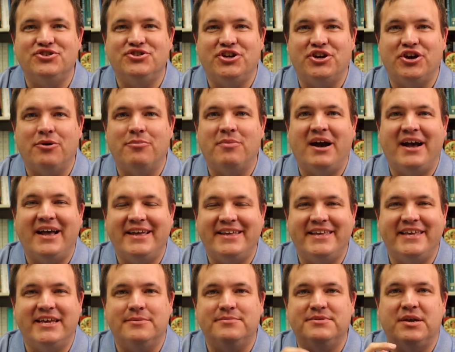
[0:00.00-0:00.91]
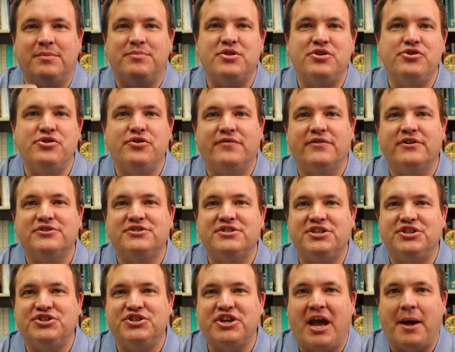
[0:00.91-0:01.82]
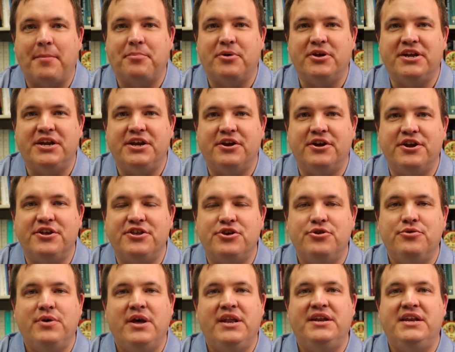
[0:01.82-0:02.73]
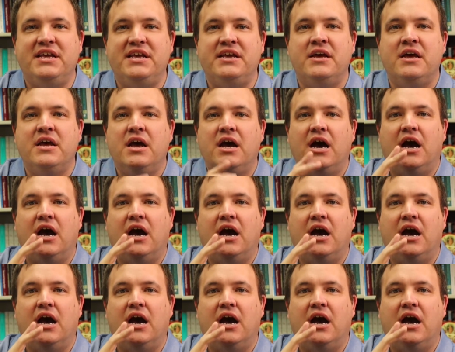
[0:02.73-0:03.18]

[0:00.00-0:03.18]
Jeremiah Gibbs. I'm the University Chaplain here at UIndy.